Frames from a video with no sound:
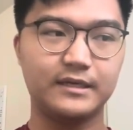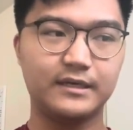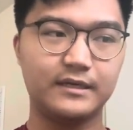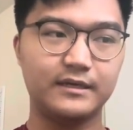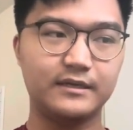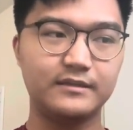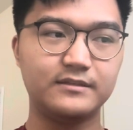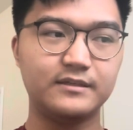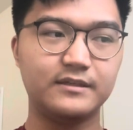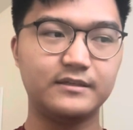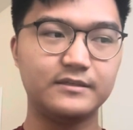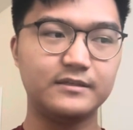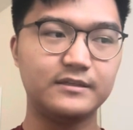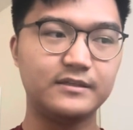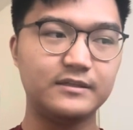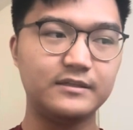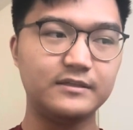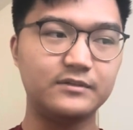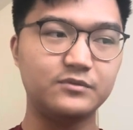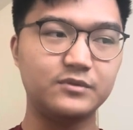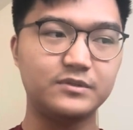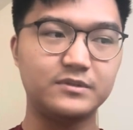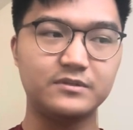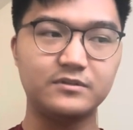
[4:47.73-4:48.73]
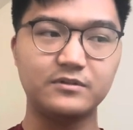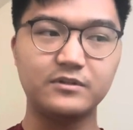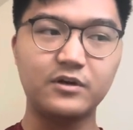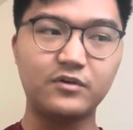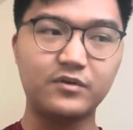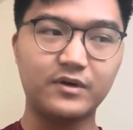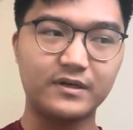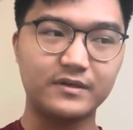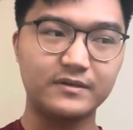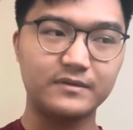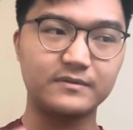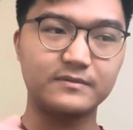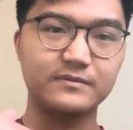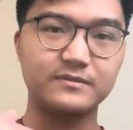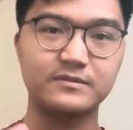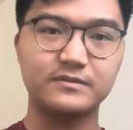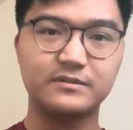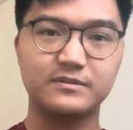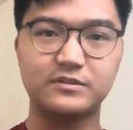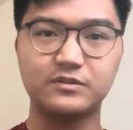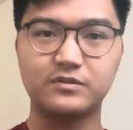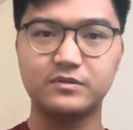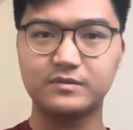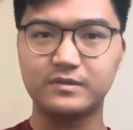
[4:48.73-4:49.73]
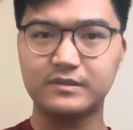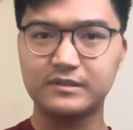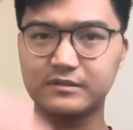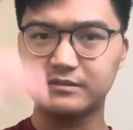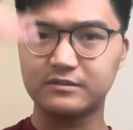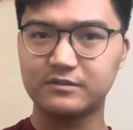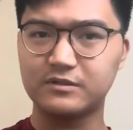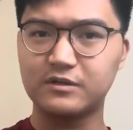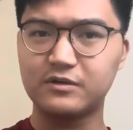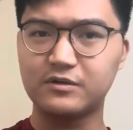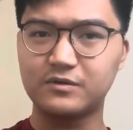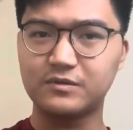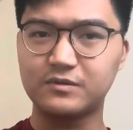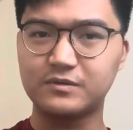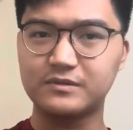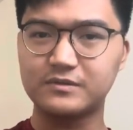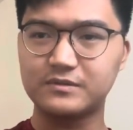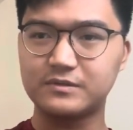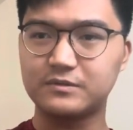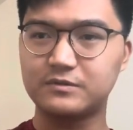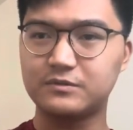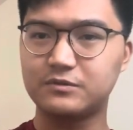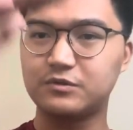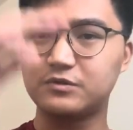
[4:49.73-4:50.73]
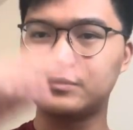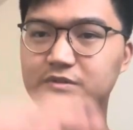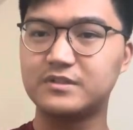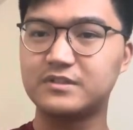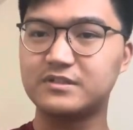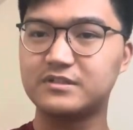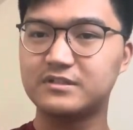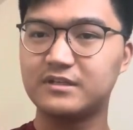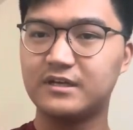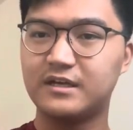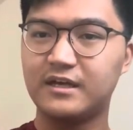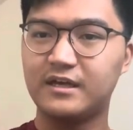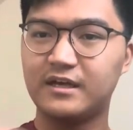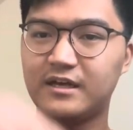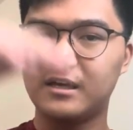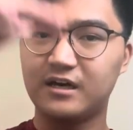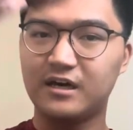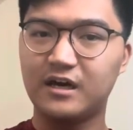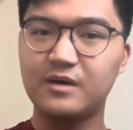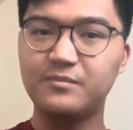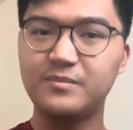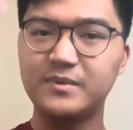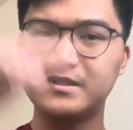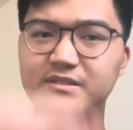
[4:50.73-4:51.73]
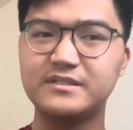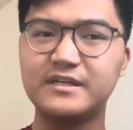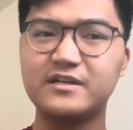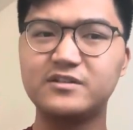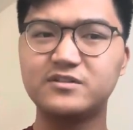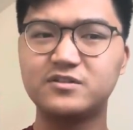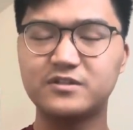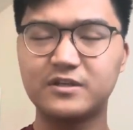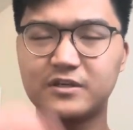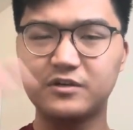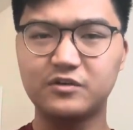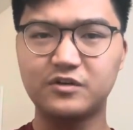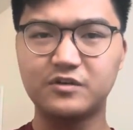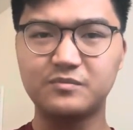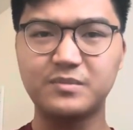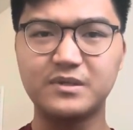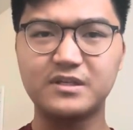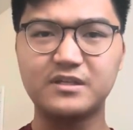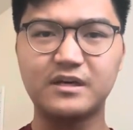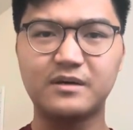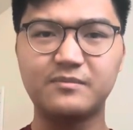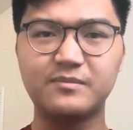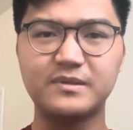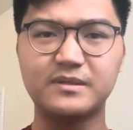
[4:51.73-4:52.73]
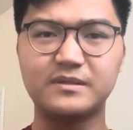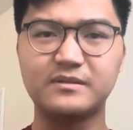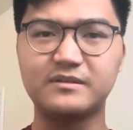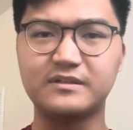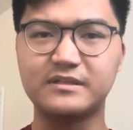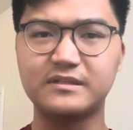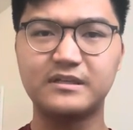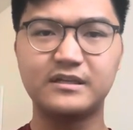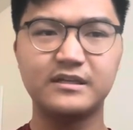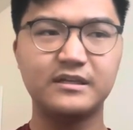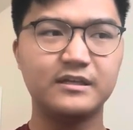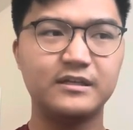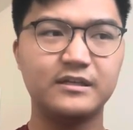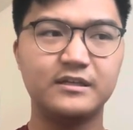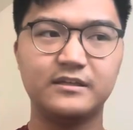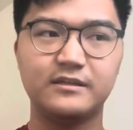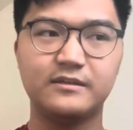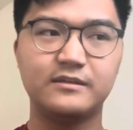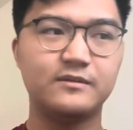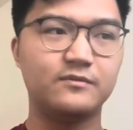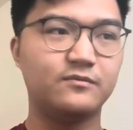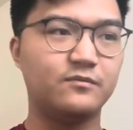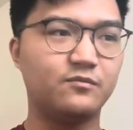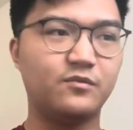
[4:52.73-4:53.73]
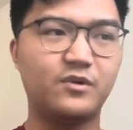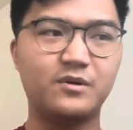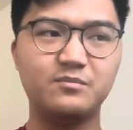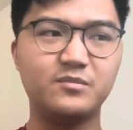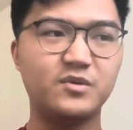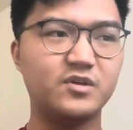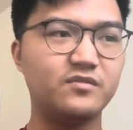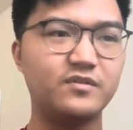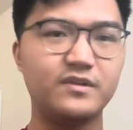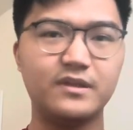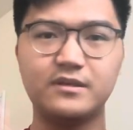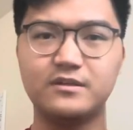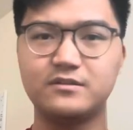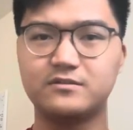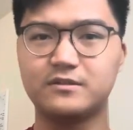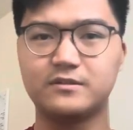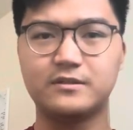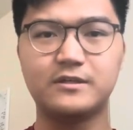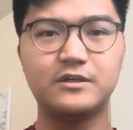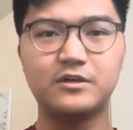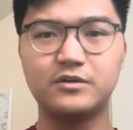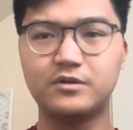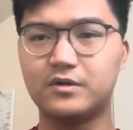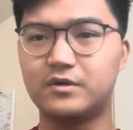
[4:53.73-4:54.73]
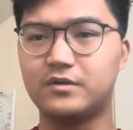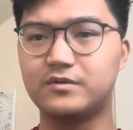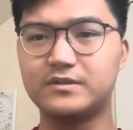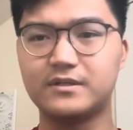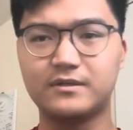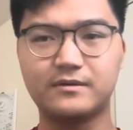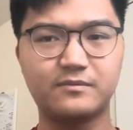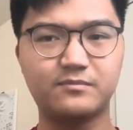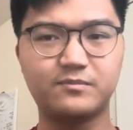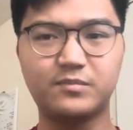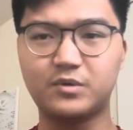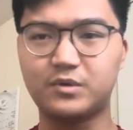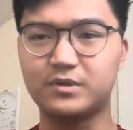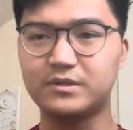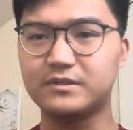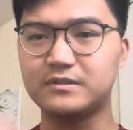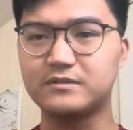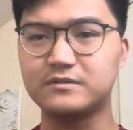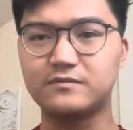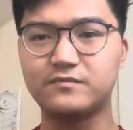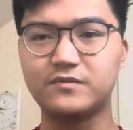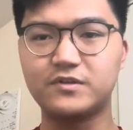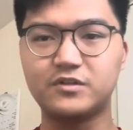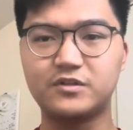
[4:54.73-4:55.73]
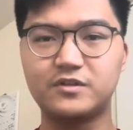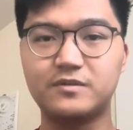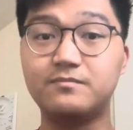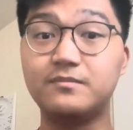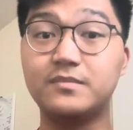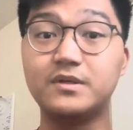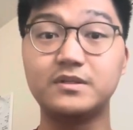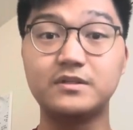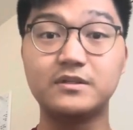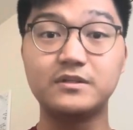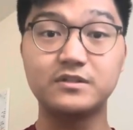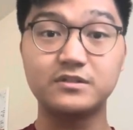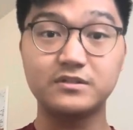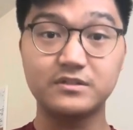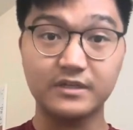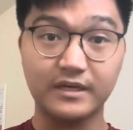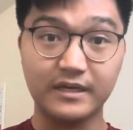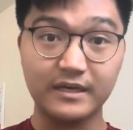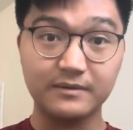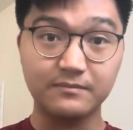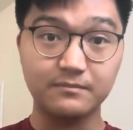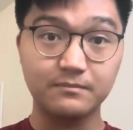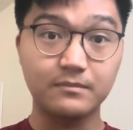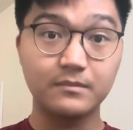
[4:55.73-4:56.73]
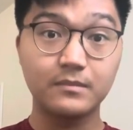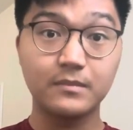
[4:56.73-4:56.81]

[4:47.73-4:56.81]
and then he would go on to go through this up and down scale of becoming like one movie he's a hero, another point he's a villain, but this time